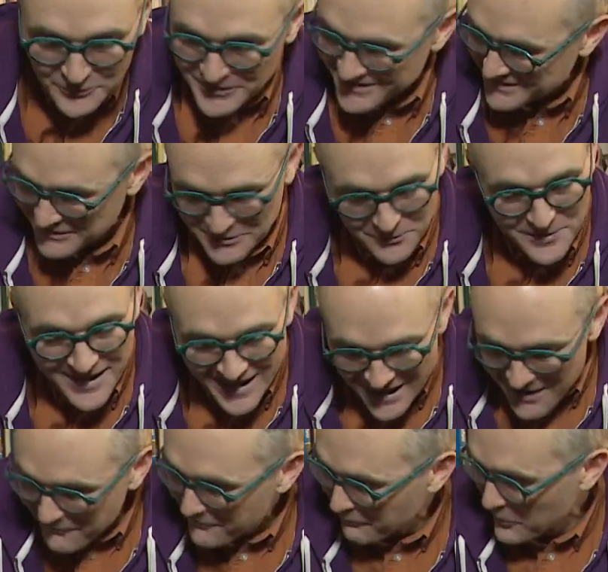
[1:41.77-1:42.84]
we, so we
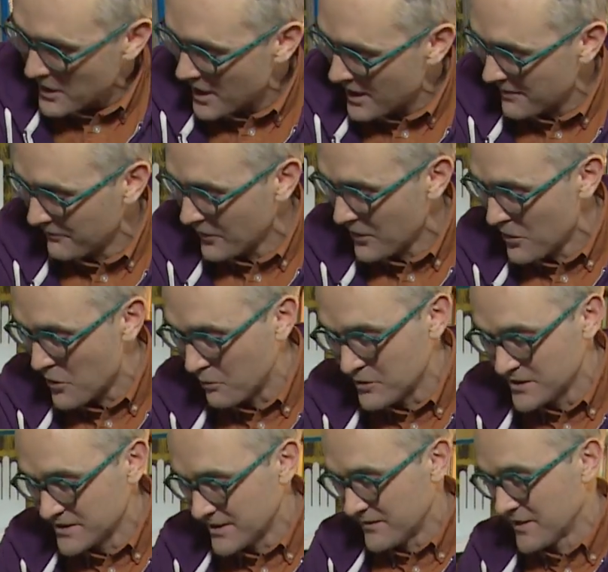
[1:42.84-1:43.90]
have, we have the hope. We
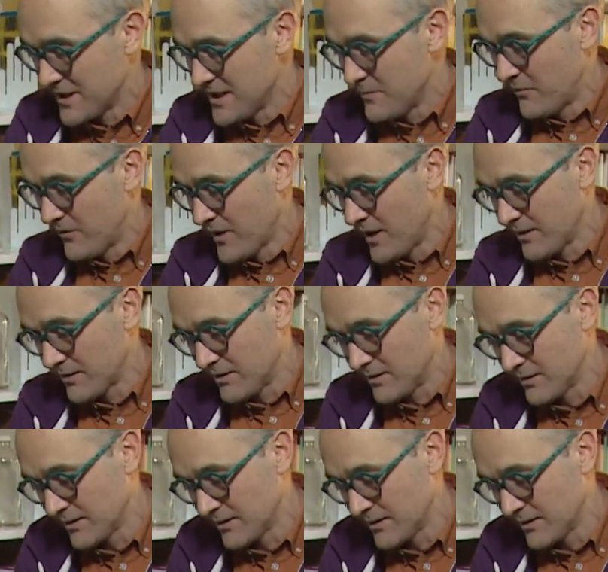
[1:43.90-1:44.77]
just have to keep faith and